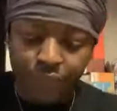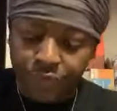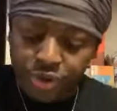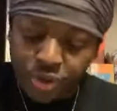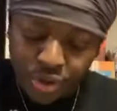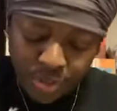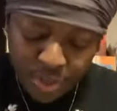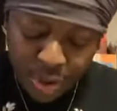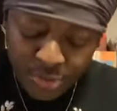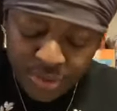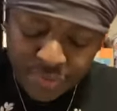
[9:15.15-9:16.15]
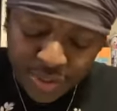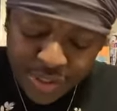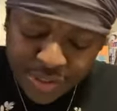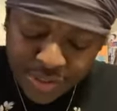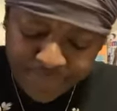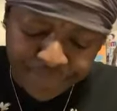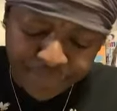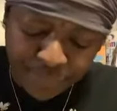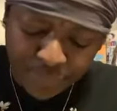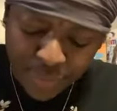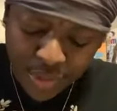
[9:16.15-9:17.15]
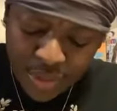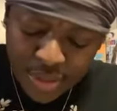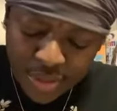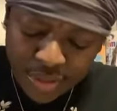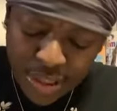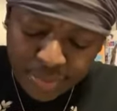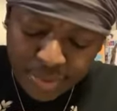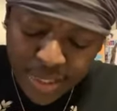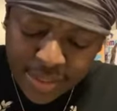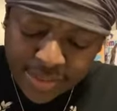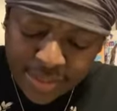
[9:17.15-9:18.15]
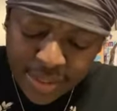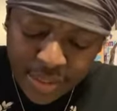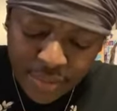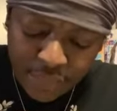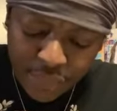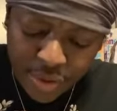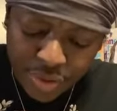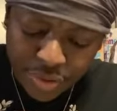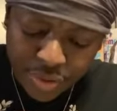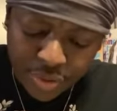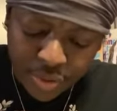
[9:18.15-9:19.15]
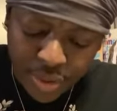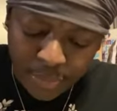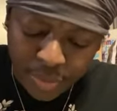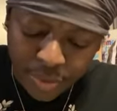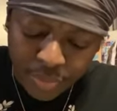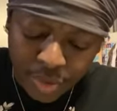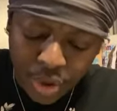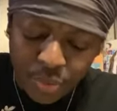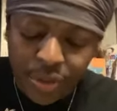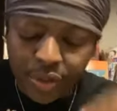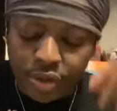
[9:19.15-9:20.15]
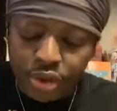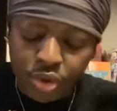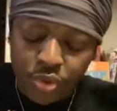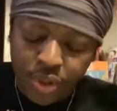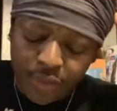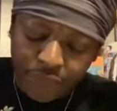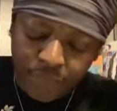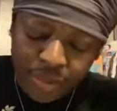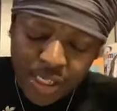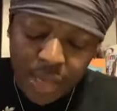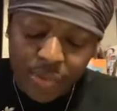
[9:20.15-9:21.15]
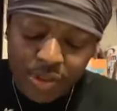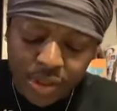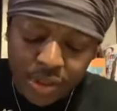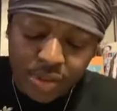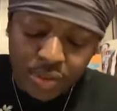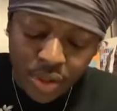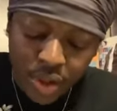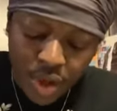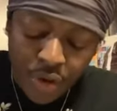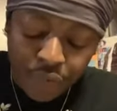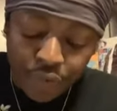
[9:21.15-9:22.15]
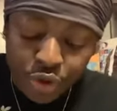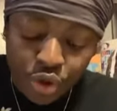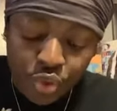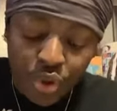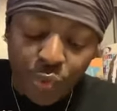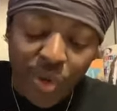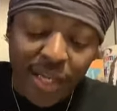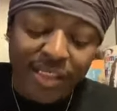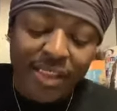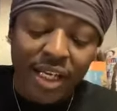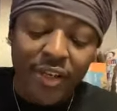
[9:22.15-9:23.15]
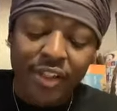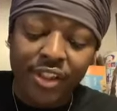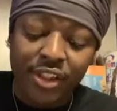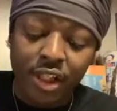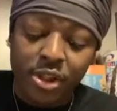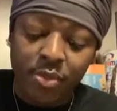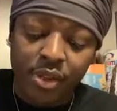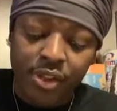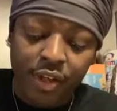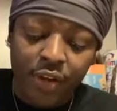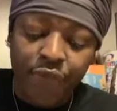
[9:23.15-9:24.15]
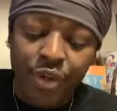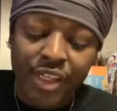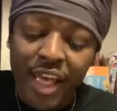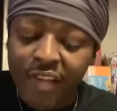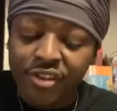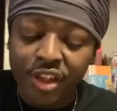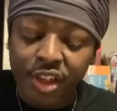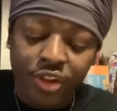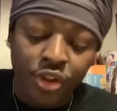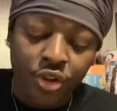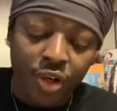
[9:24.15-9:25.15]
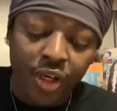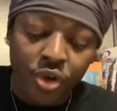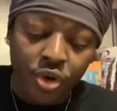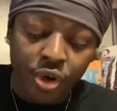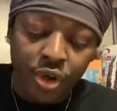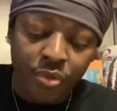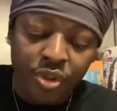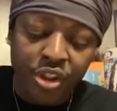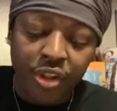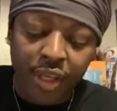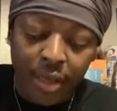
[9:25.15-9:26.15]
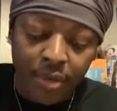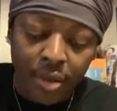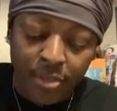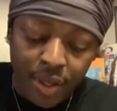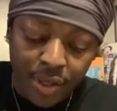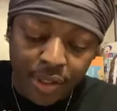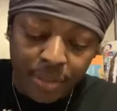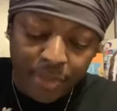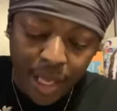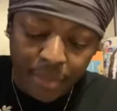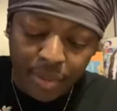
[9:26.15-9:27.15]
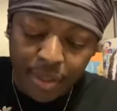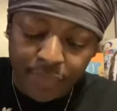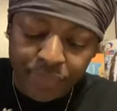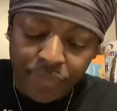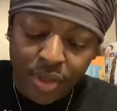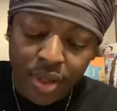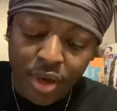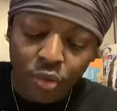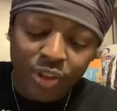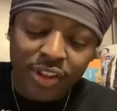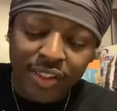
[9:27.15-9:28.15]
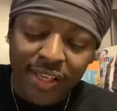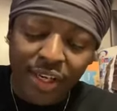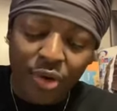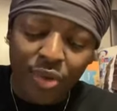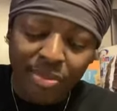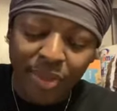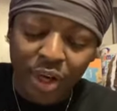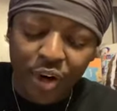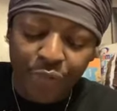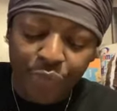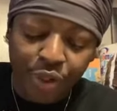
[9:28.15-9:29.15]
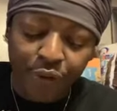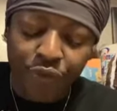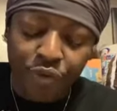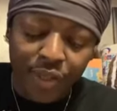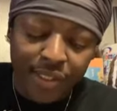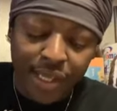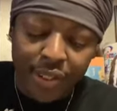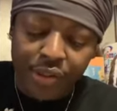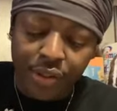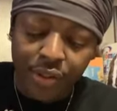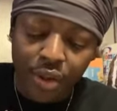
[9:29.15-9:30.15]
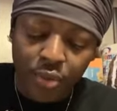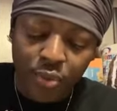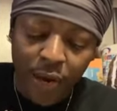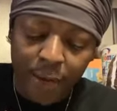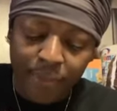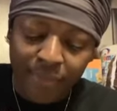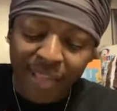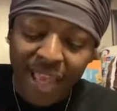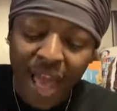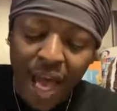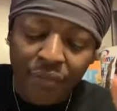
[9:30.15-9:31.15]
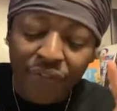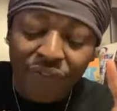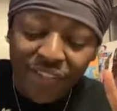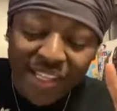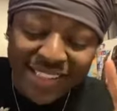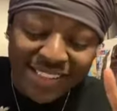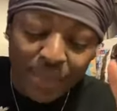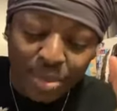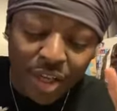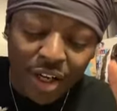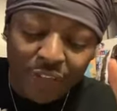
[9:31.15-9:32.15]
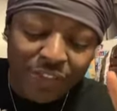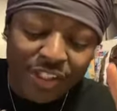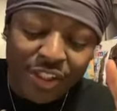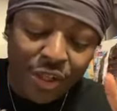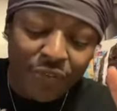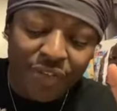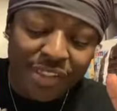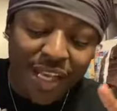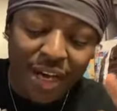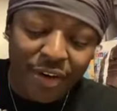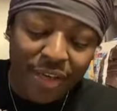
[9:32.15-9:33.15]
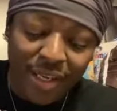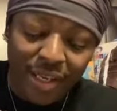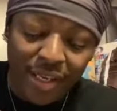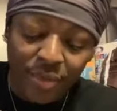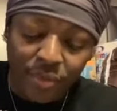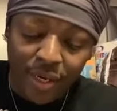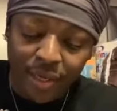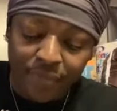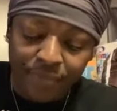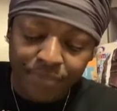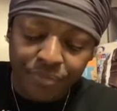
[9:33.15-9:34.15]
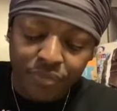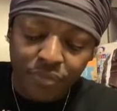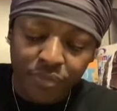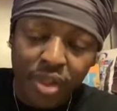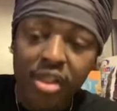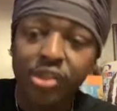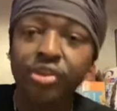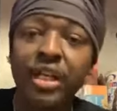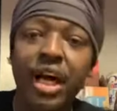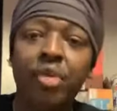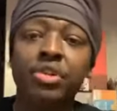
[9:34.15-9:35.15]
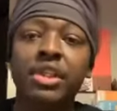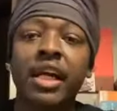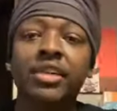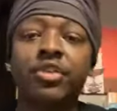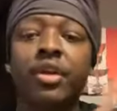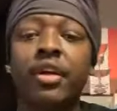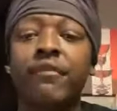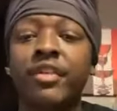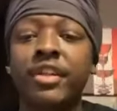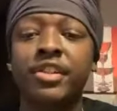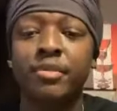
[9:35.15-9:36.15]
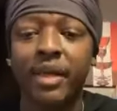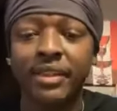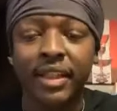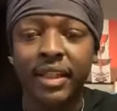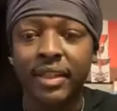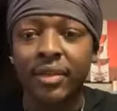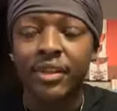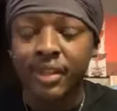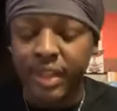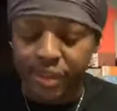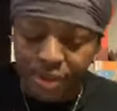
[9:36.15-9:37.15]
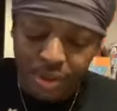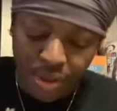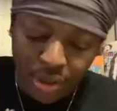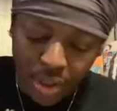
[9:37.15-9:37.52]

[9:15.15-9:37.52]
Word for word: So this is the book of Revelation, chapter 19, and verse number. We're going to read 2 again from the top. It says, For true and righteous are his judgments, for he hath judged the great whore, which is America, Babylon, which did corrupt the earth with her fornication, right? And have avenged the blood of his servants at her hand, right? So Yahweh is going to avenge us by taking down this nation,